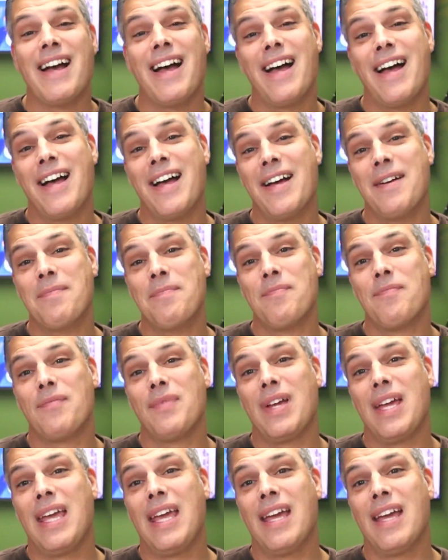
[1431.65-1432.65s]

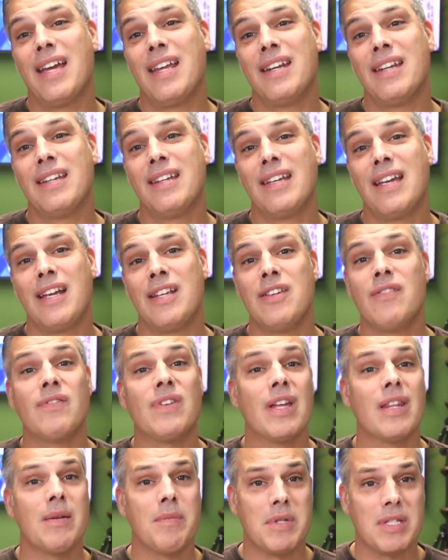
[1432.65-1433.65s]
And you've
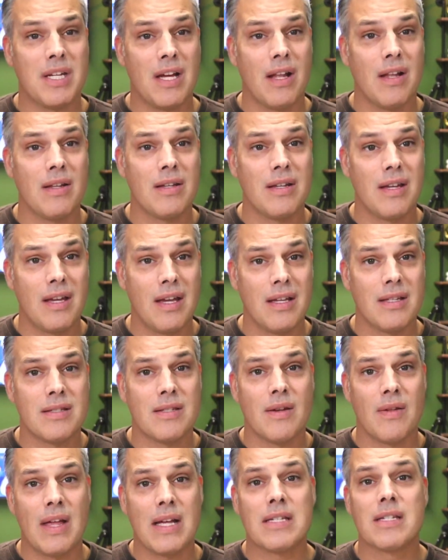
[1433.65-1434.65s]
done them a solid. And
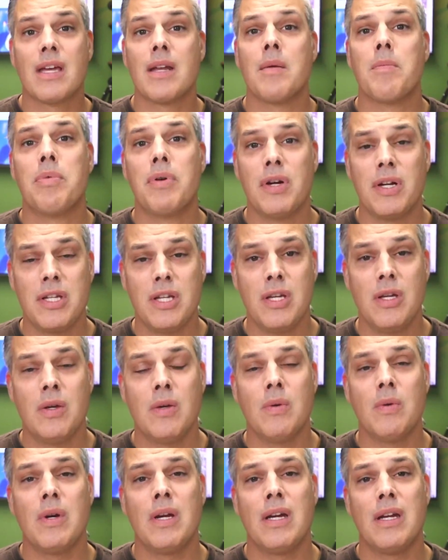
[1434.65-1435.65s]
so that's going to put
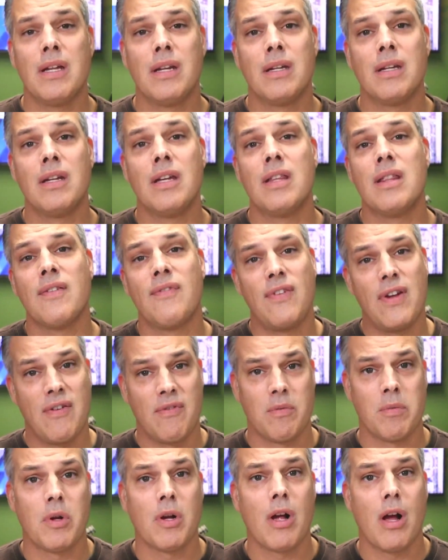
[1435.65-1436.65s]
you in the
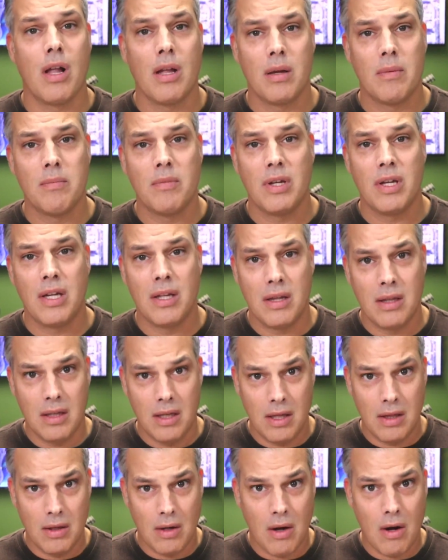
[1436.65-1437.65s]
favorable column
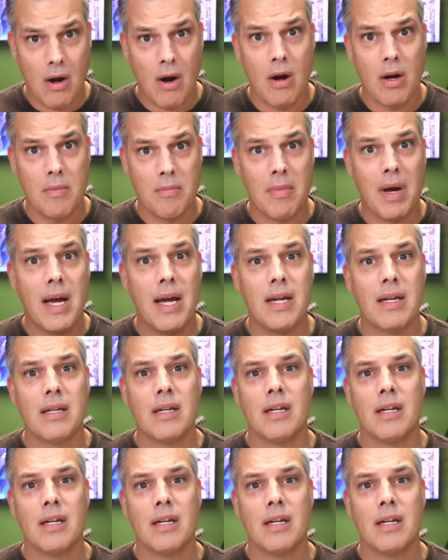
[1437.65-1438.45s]
in their heart and mind